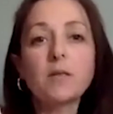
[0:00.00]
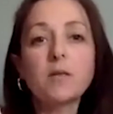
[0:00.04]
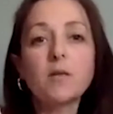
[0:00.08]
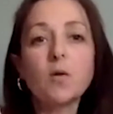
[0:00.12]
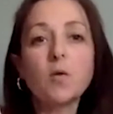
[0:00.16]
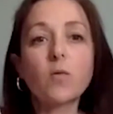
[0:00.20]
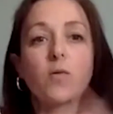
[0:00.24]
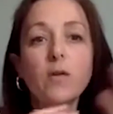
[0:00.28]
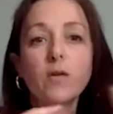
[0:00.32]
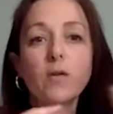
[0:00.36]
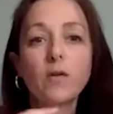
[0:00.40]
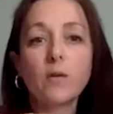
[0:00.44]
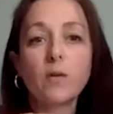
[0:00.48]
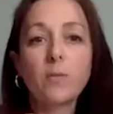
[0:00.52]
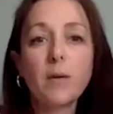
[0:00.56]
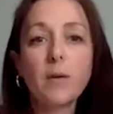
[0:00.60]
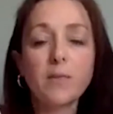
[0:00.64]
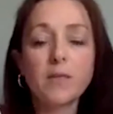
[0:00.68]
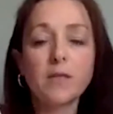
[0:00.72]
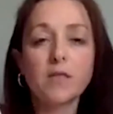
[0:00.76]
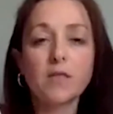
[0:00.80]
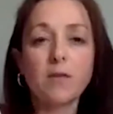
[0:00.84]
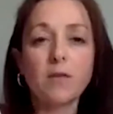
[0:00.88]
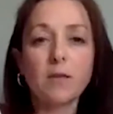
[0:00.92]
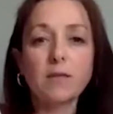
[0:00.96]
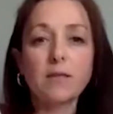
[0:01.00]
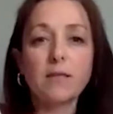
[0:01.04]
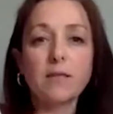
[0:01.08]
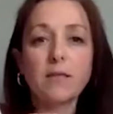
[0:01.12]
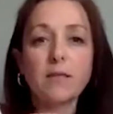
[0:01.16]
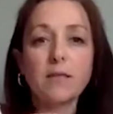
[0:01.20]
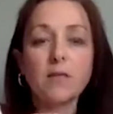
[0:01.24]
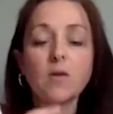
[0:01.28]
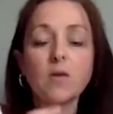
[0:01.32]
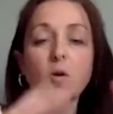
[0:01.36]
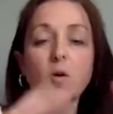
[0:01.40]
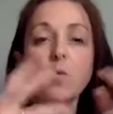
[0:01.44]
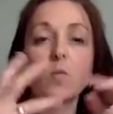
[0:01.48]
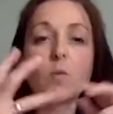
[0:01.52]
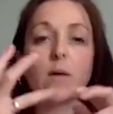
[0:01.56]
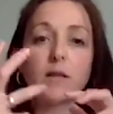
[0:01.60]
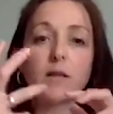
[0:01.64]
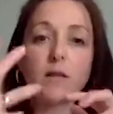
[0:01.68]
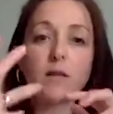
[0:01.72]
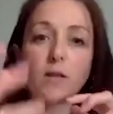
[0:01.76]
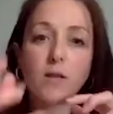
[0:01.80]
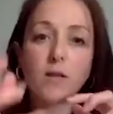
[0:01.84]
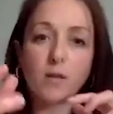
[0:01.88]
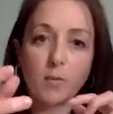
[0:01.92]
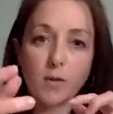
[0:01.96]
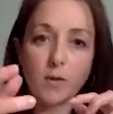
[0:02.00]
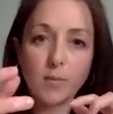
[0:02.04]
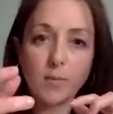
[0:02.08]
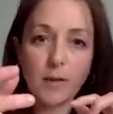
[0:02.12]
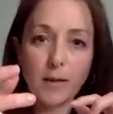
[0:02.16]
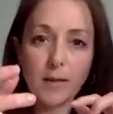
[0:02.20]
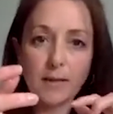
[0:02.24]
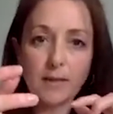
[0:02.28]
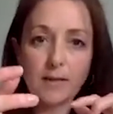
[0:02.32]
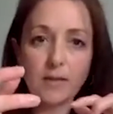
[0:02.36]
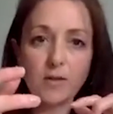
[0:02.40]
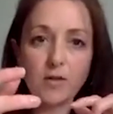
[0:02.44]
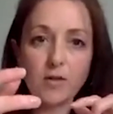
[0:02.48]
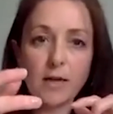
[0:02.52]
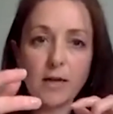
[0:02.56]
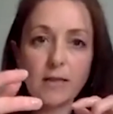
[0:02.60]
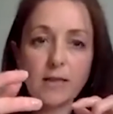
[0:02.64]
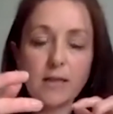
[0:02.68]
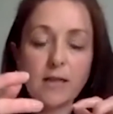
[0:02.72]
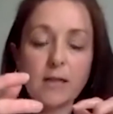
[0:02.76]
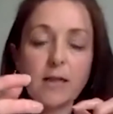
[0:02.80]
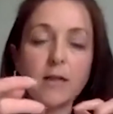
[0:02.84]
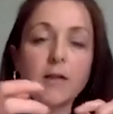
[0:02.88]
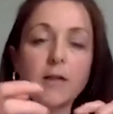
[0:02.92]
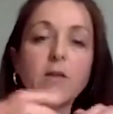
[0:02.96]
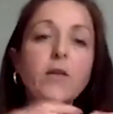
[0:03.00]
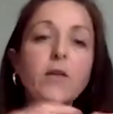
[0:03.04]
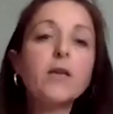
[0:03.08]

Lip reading: So their commitments around CEDAW with the WPS agenda.